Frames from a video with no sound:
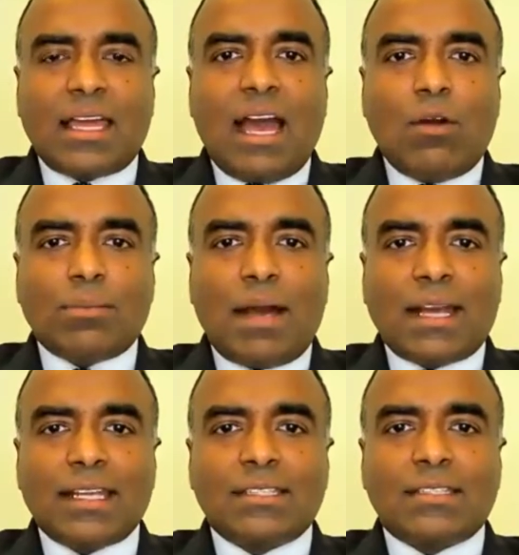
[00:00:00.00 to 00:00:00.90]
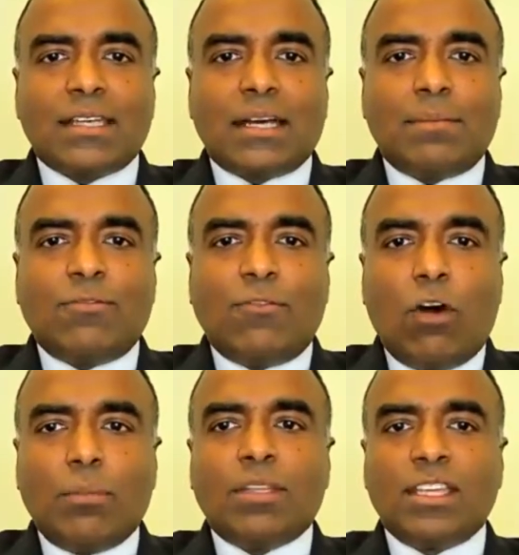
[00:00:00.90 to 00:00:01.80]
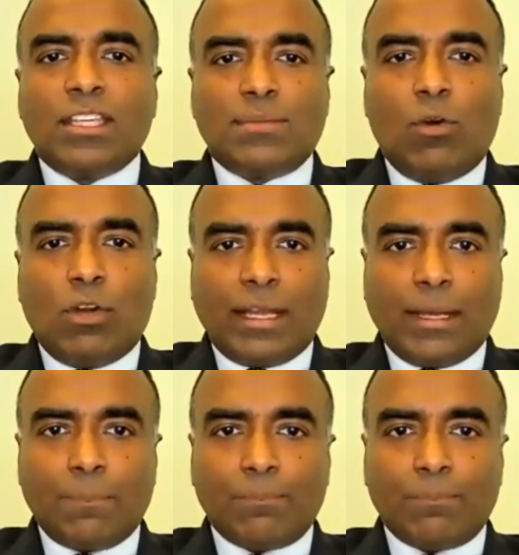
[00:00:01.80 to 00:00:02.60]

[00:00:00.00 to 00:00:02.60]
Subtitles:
How are markets performed this morning?